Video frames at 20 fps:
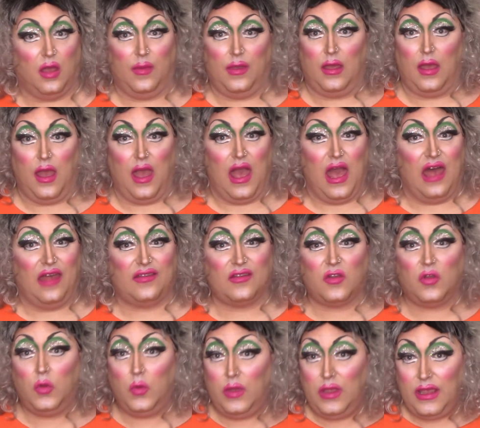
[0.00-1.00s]
mean, as a
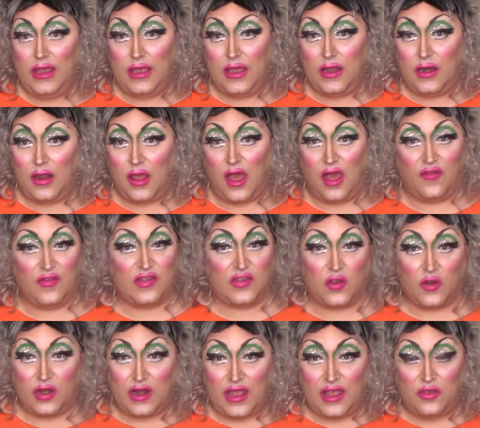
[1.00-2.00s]
queen of a
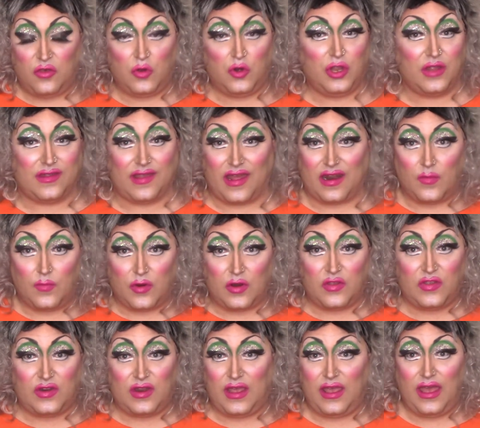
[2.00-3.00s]
certain age who just had a
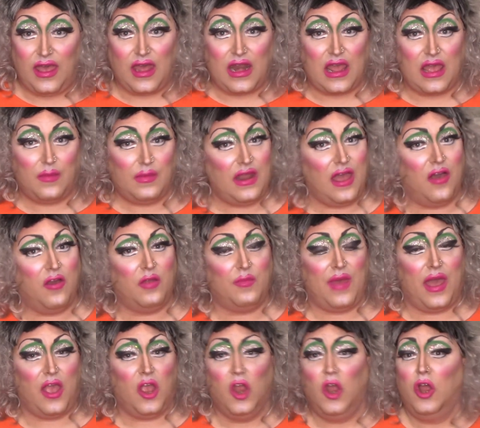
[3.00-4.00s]
birthday, and I am now in
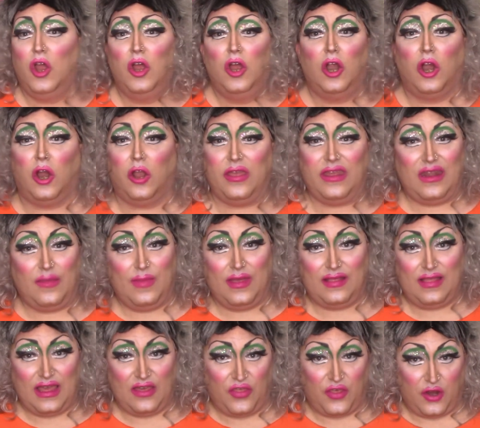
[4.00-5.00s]
my early to
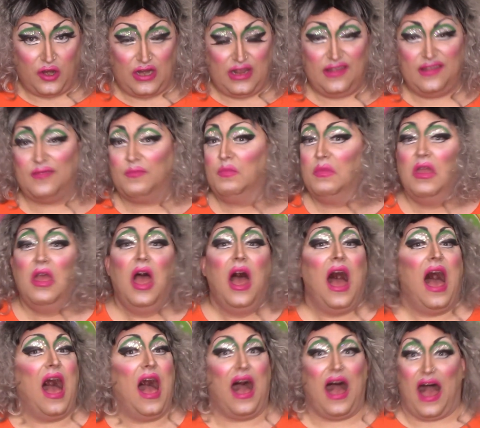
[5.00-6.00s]
mid-late 30s,
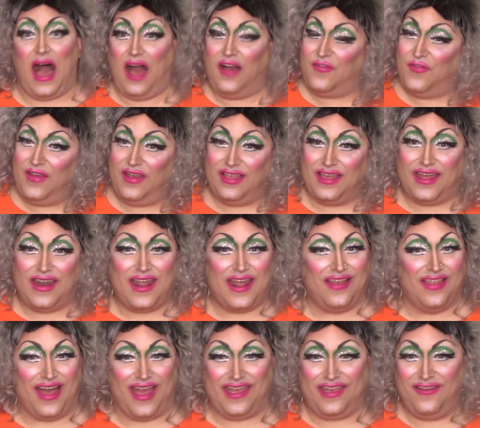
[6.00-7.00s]
I feel it. And
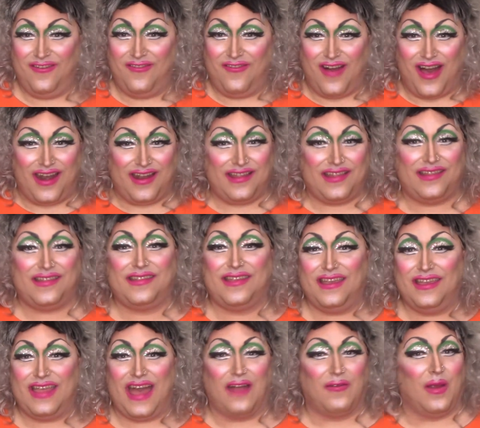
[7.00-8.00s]
like, you want to
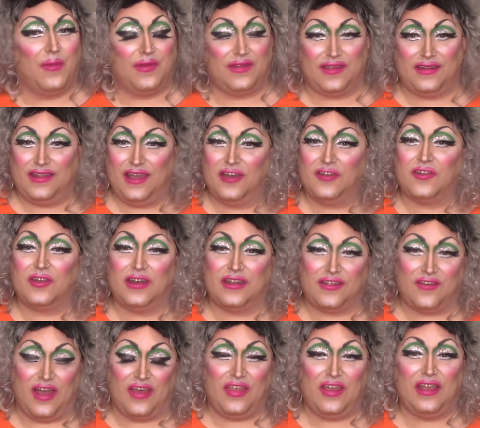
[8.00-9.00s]
see that representation.
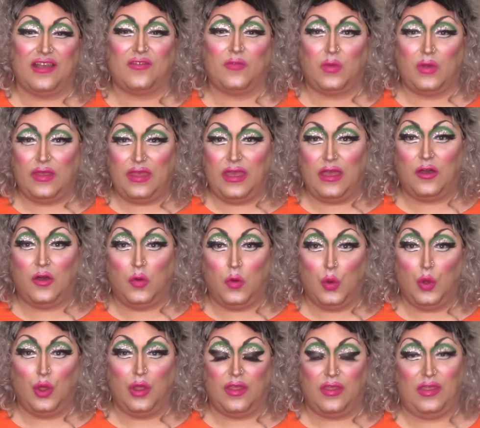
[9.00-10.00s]
So I think it's really
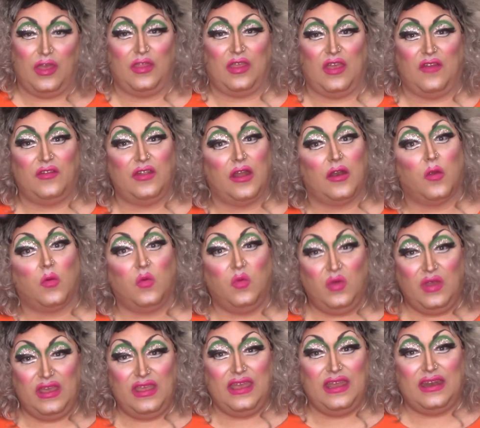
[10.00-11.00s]
cool that they've done a
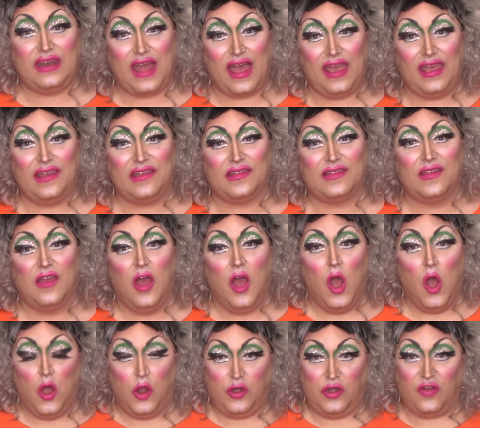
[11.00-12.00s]
really nice,
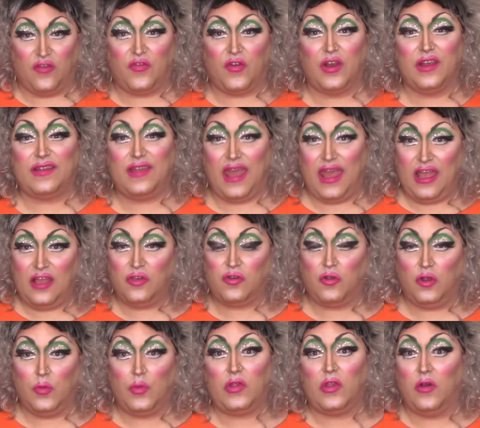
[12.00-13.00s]
diverse age
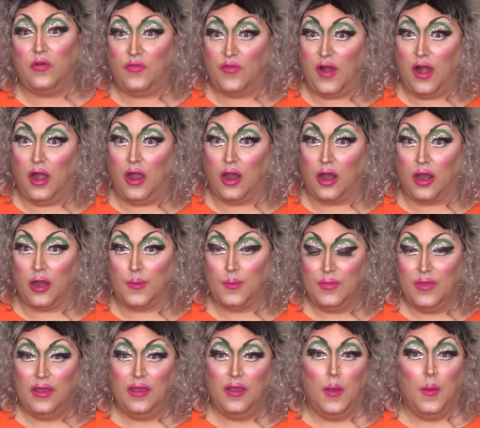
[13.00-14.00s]
group so far.
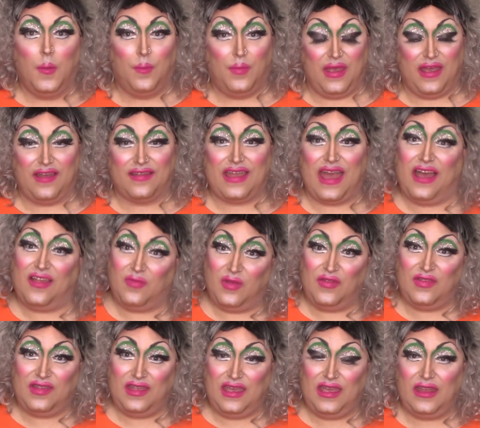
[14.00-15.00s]
Because as
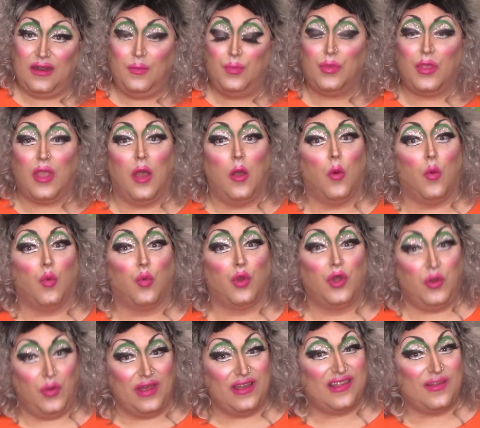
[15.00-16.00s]
we've seen, we're
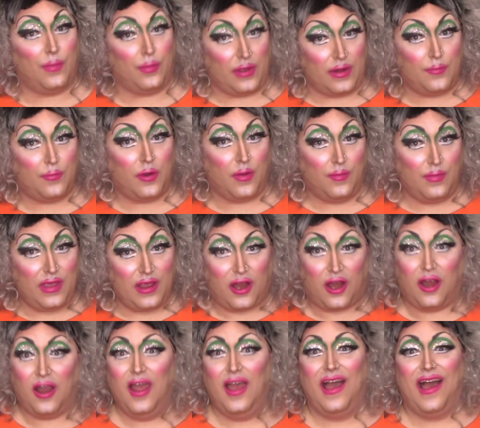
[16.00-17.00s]
doing a split
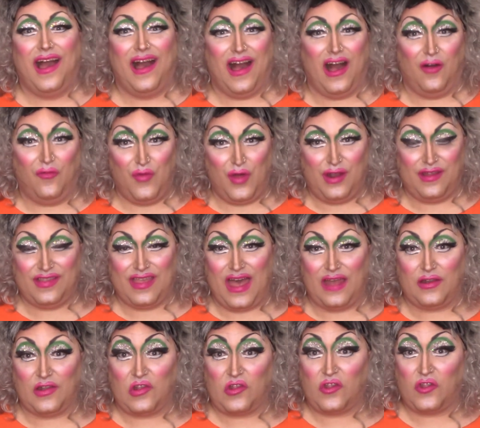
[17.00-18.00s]
premiere. How fun is
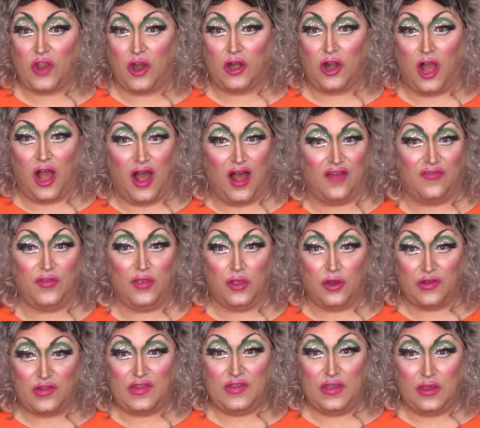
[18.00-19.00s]
that to start off
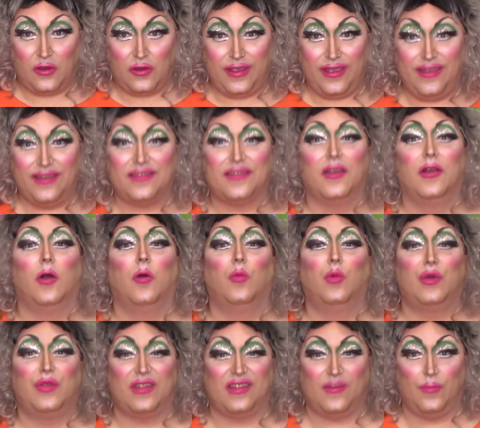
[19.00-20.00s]
your series
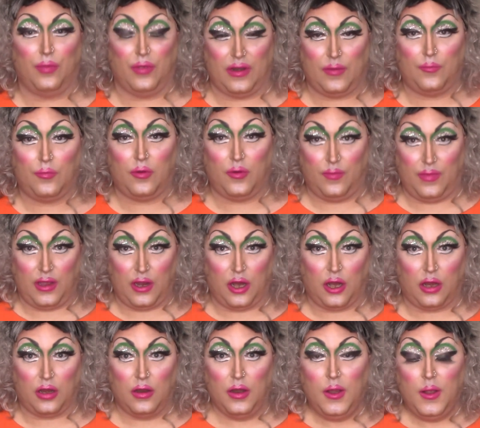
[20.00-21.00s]
with a split
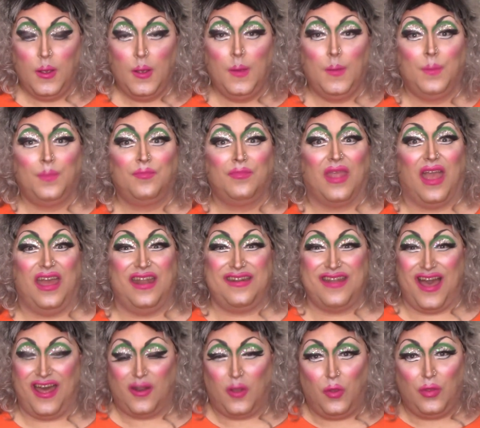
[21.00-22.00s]
premiere? And
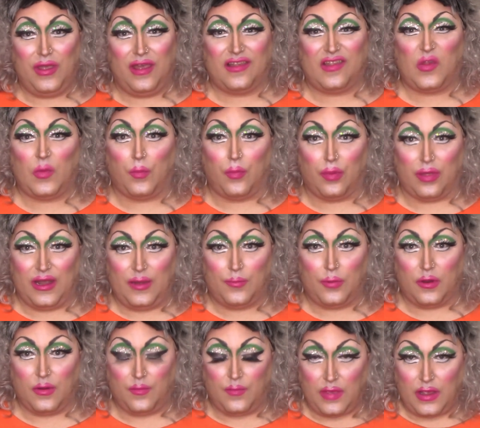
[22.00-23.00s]
not only a split
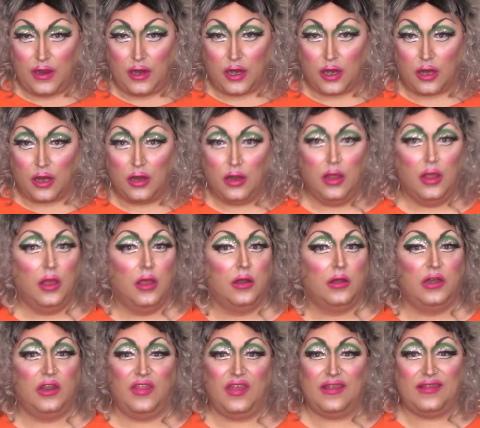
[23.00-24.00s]
premiere,
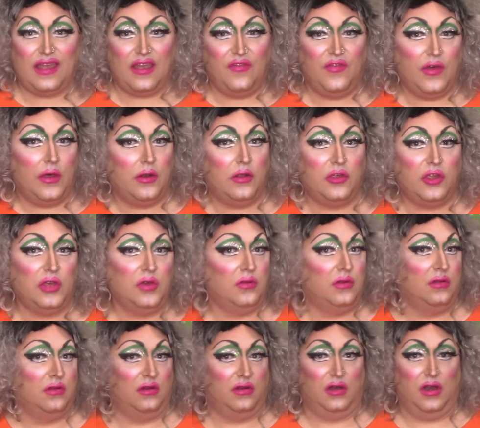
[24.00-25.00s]
did they say photo
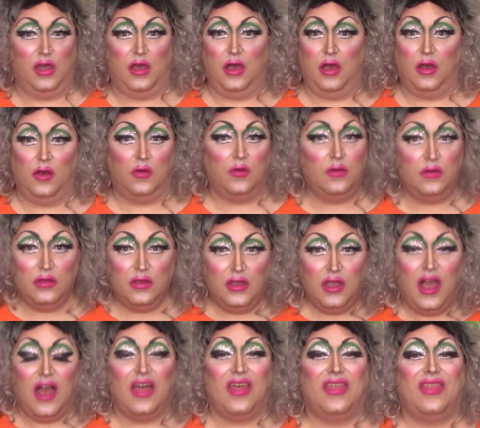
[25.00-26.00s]
shoot? No.
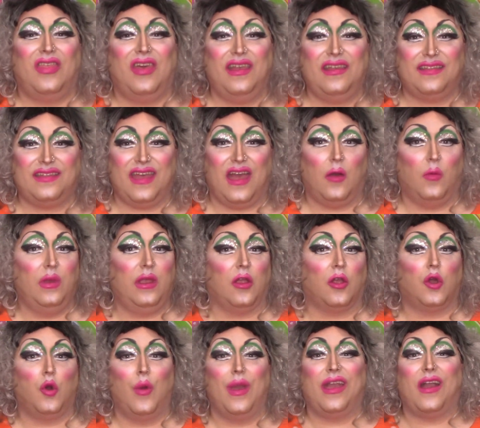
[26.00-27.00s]
They said we
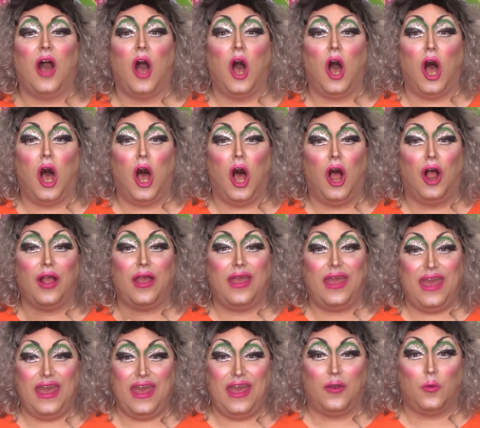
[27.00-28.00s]
are going all
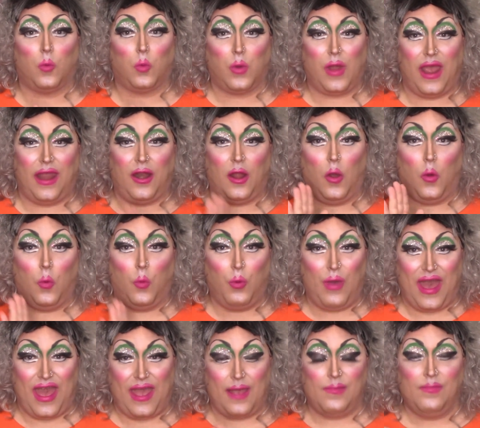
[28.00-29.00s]
in right
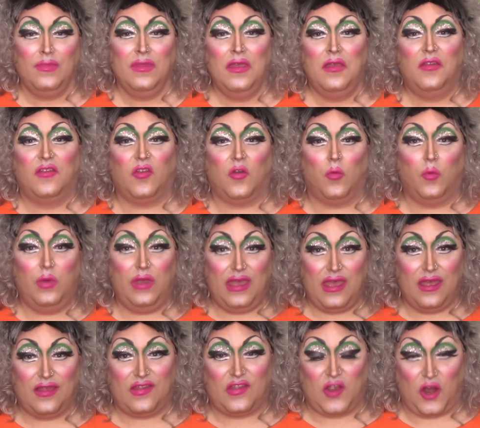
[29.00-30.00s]
away. So
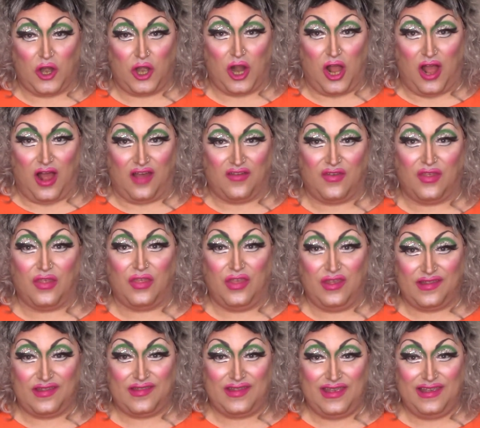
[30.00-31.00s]
we started off
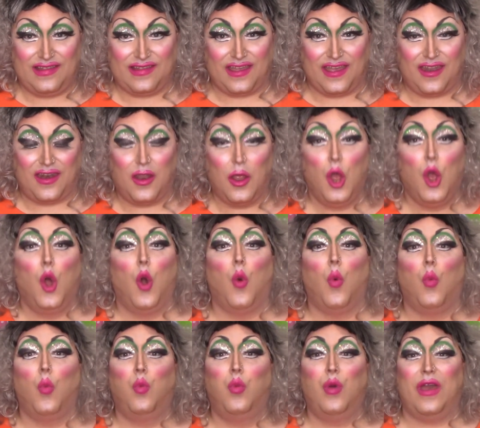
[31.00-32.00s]
this season
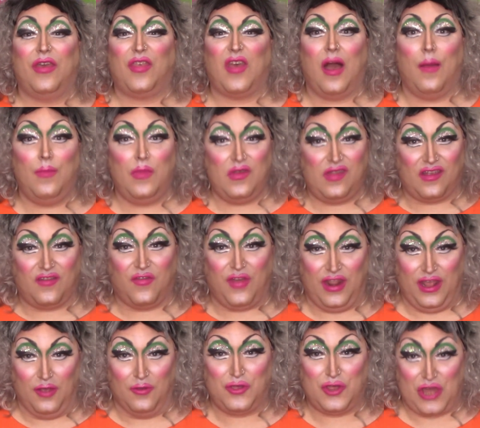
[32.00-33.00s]
with a music
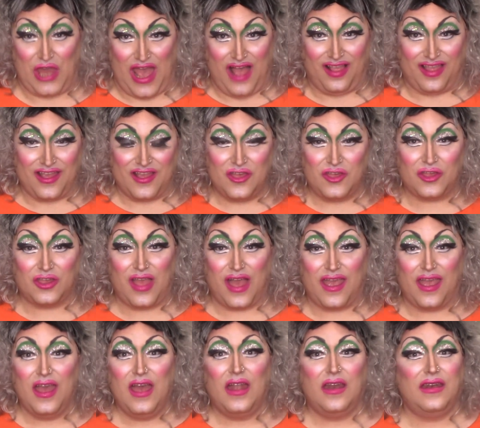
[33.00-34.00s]
video challenge.
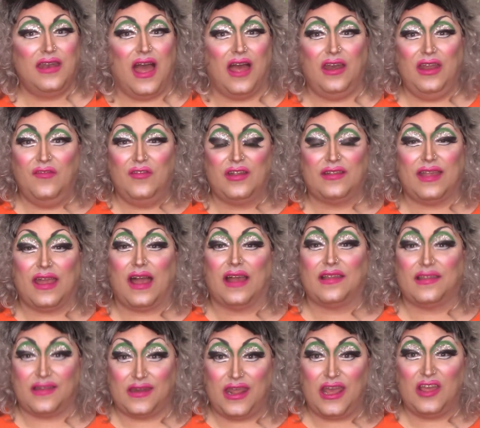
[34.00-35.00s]
Like, not even just like a
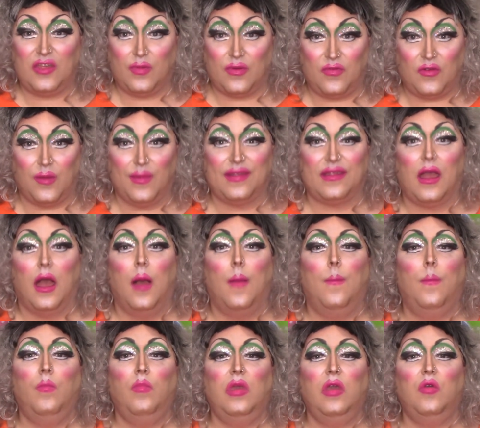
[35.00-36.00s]
stage performance,
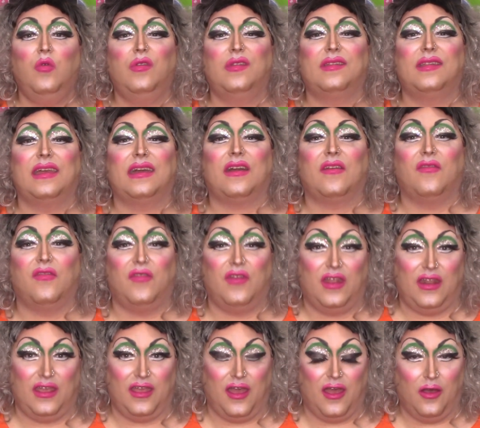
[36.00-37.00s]
music
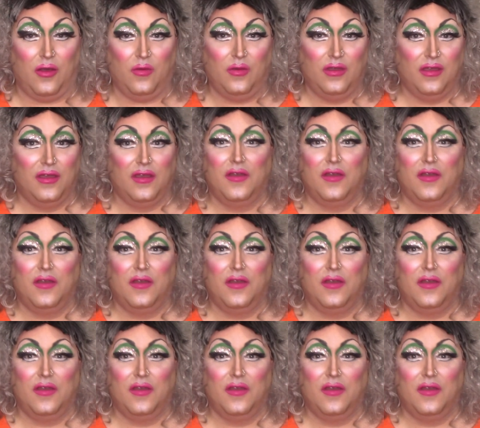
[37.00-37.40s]
video.